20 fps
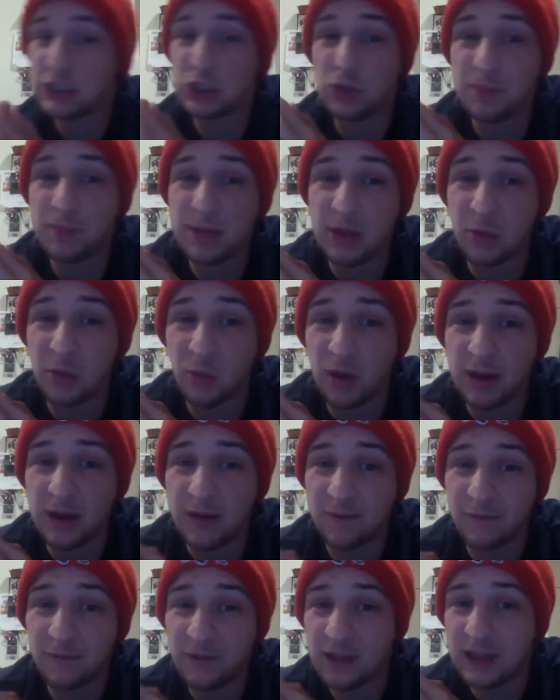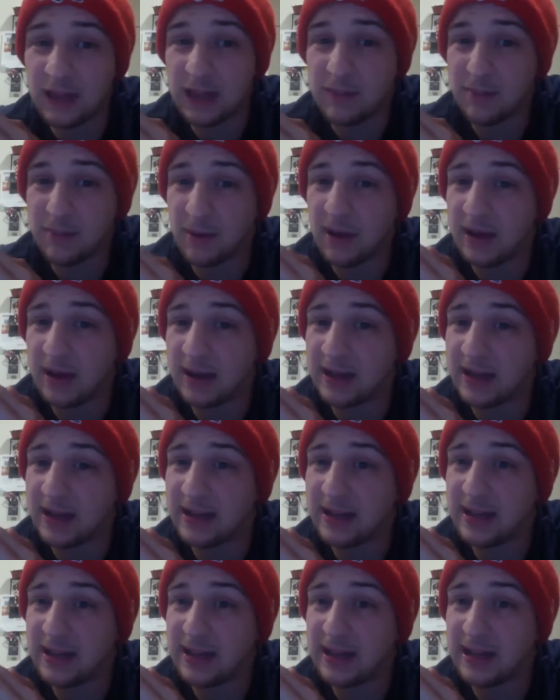be the 1 in Philly, but
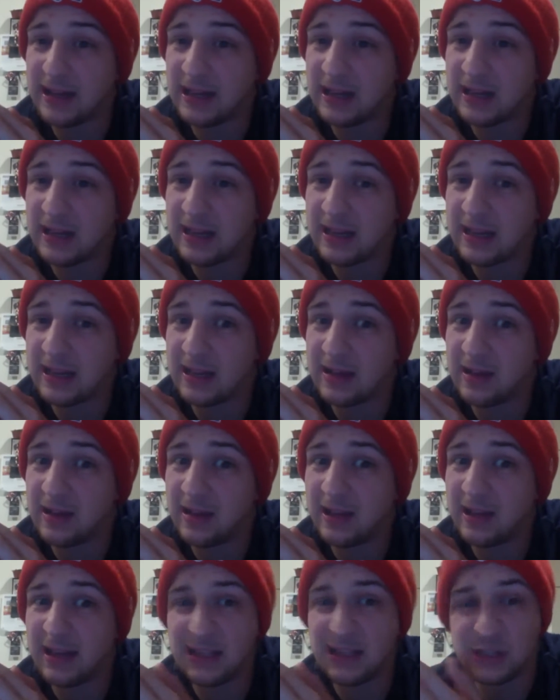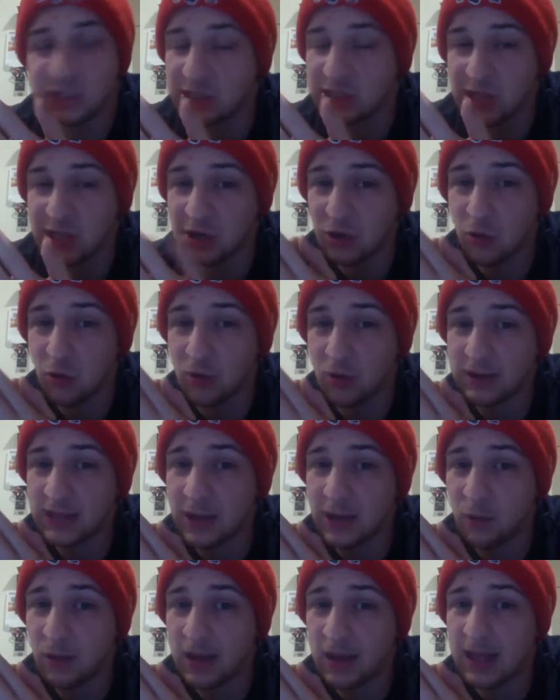it's just not going that
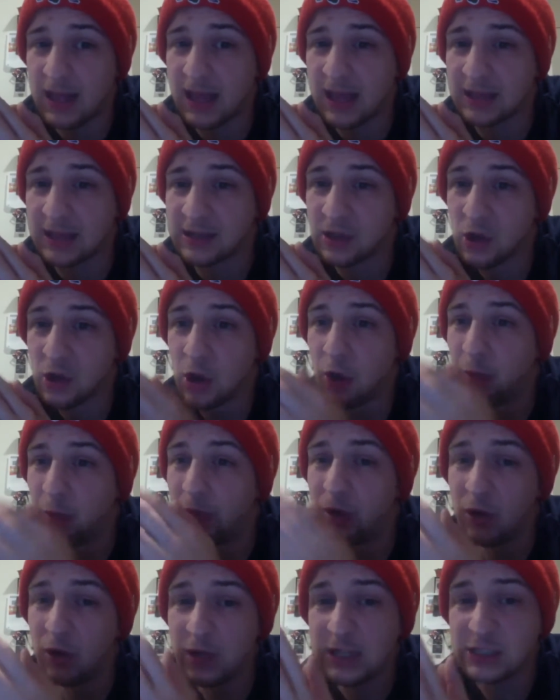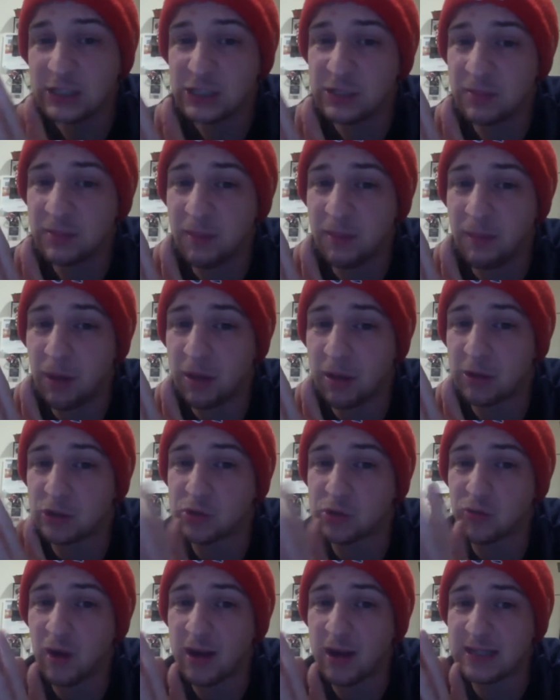way. And we look at Jimmy Butler's
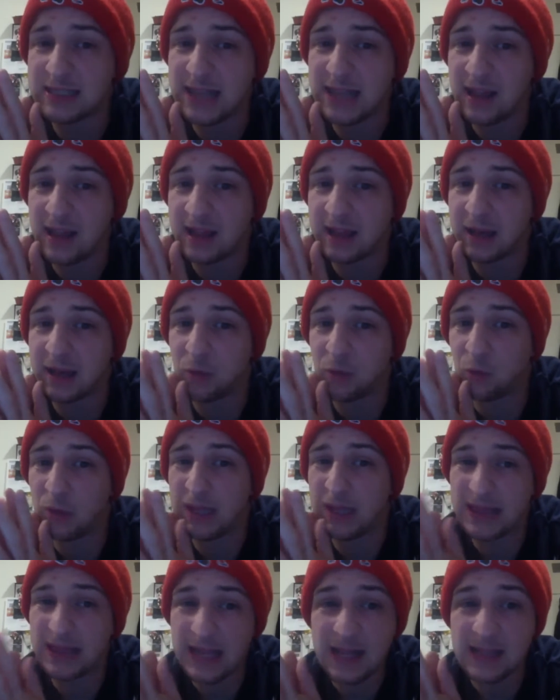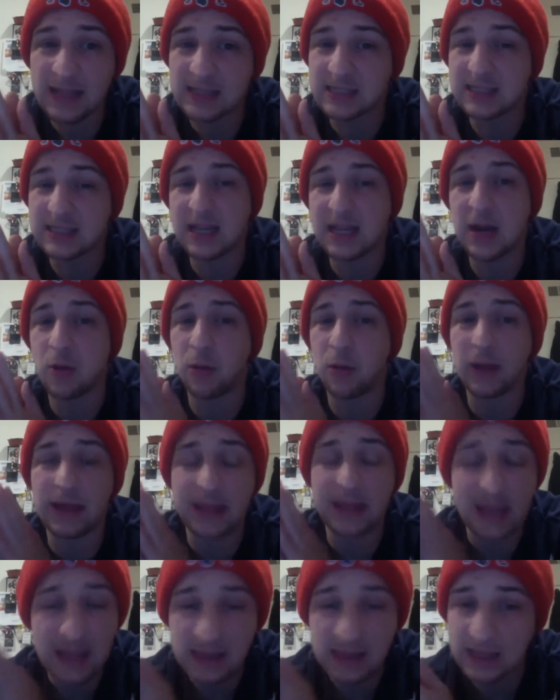raw talent. We think it's there. We
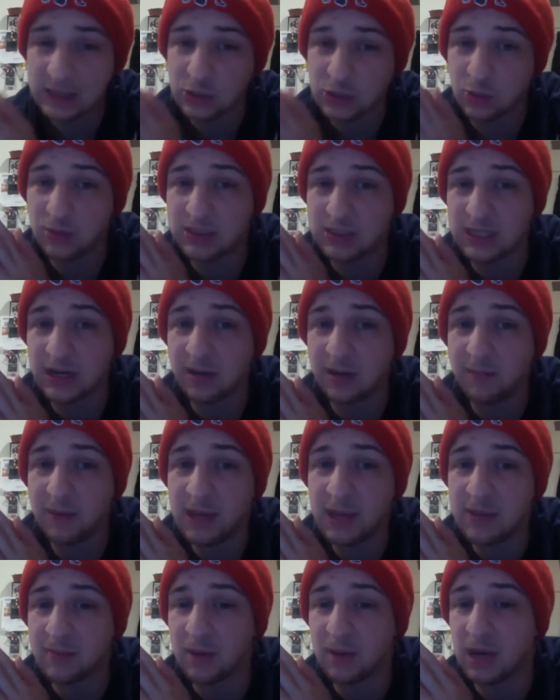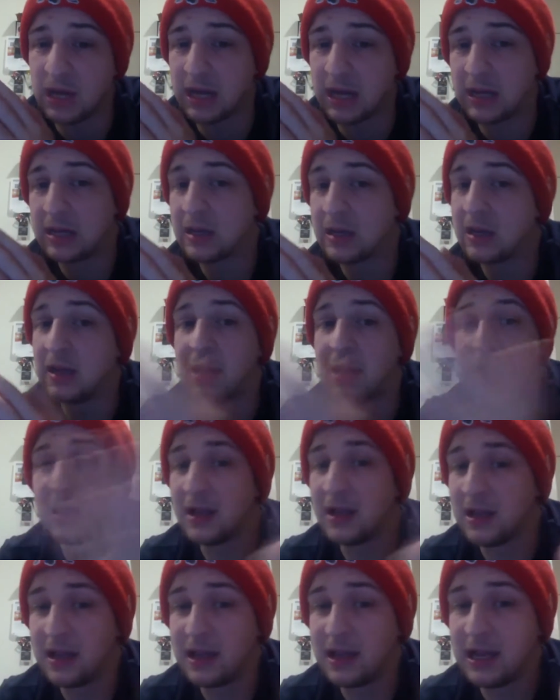think that's who he's going to be, but
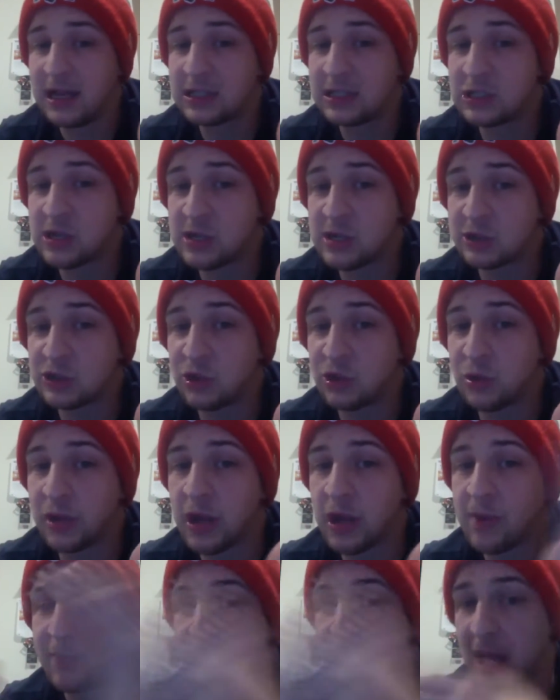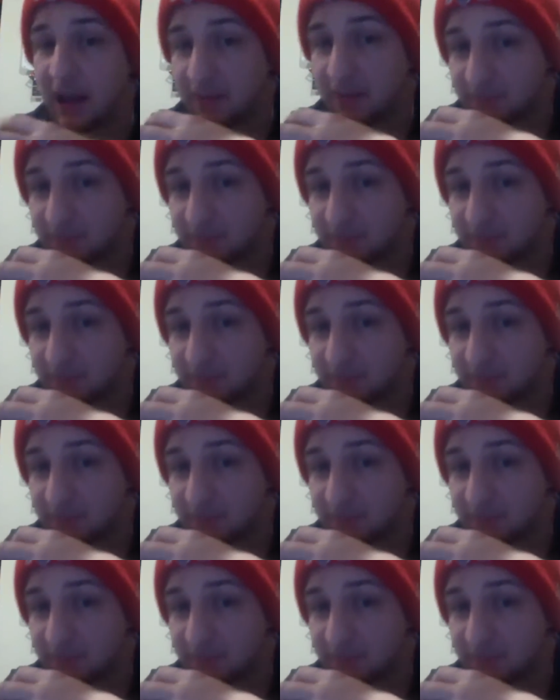it's not showing up yet.